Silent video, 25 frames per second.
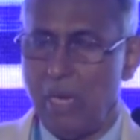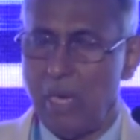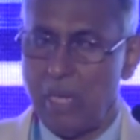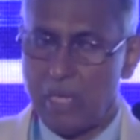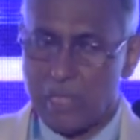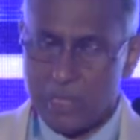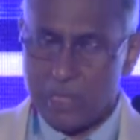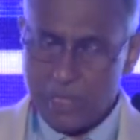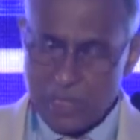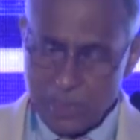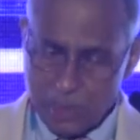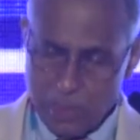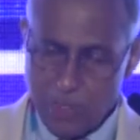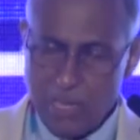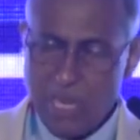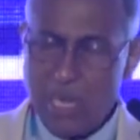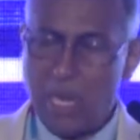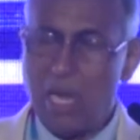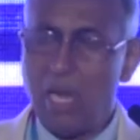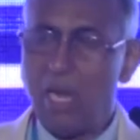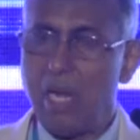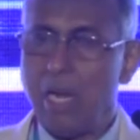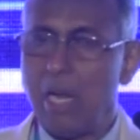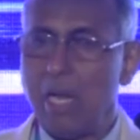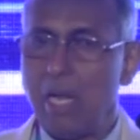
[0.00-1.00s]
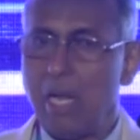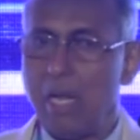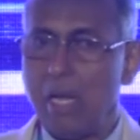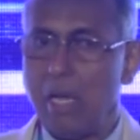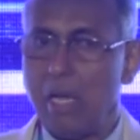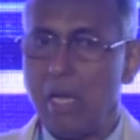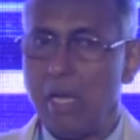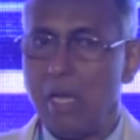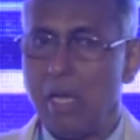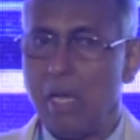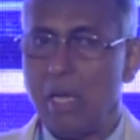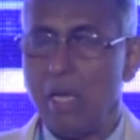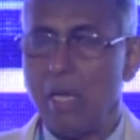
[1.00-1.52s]
Sunil
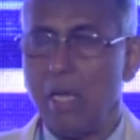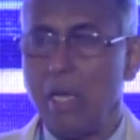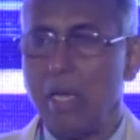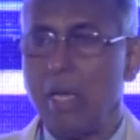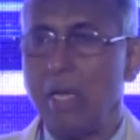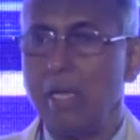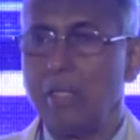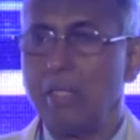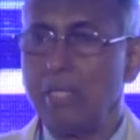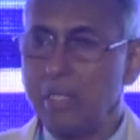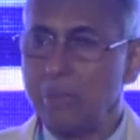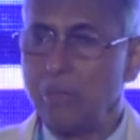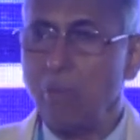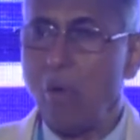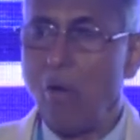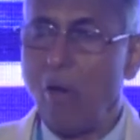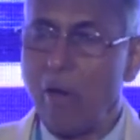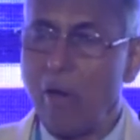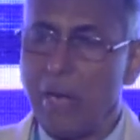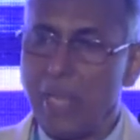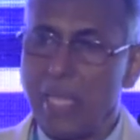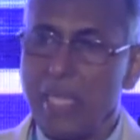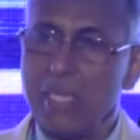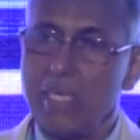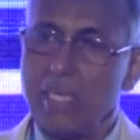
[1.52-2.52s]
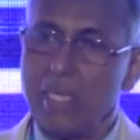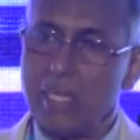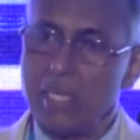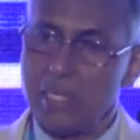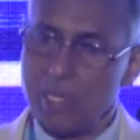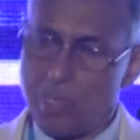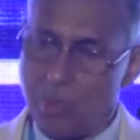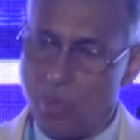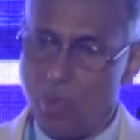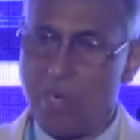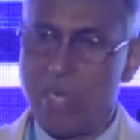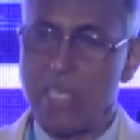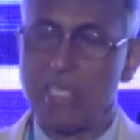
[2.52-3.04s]
this morning
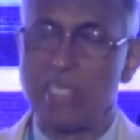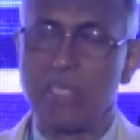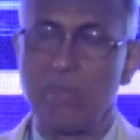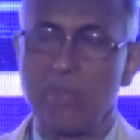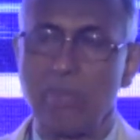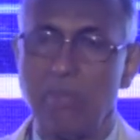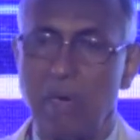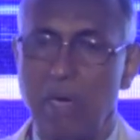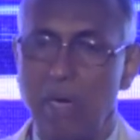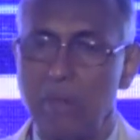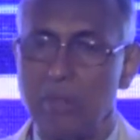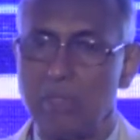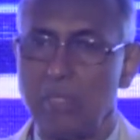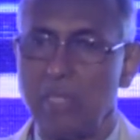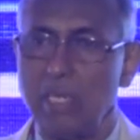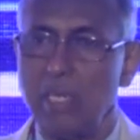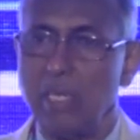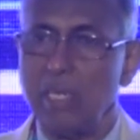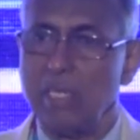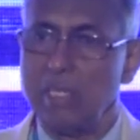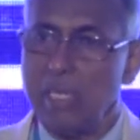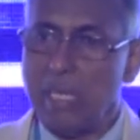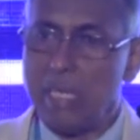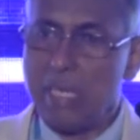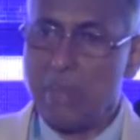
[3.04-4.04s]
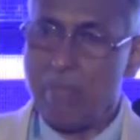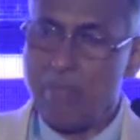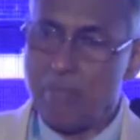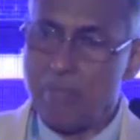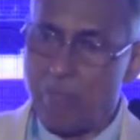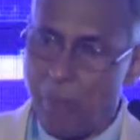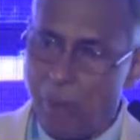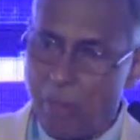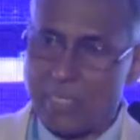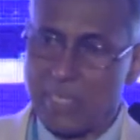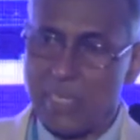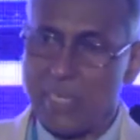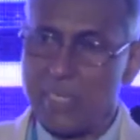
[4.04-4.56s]
told us about the
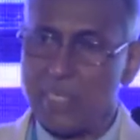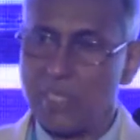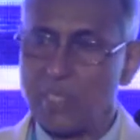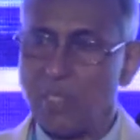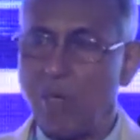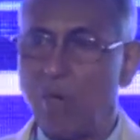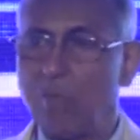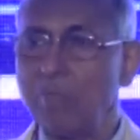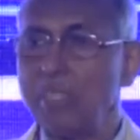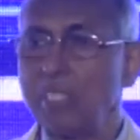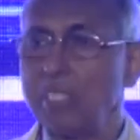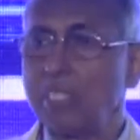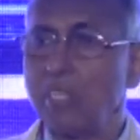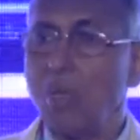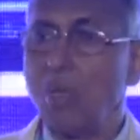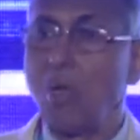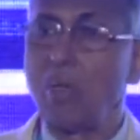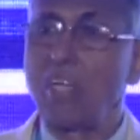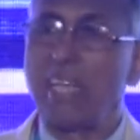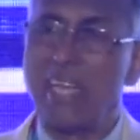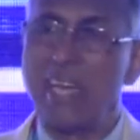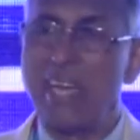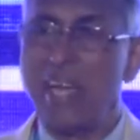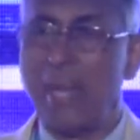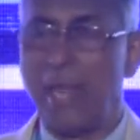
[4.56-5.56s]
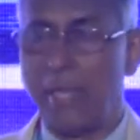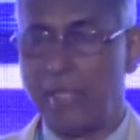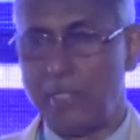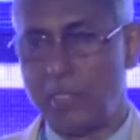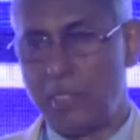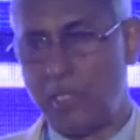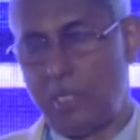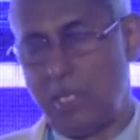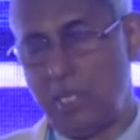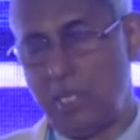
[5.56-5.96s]
importance of the shock index.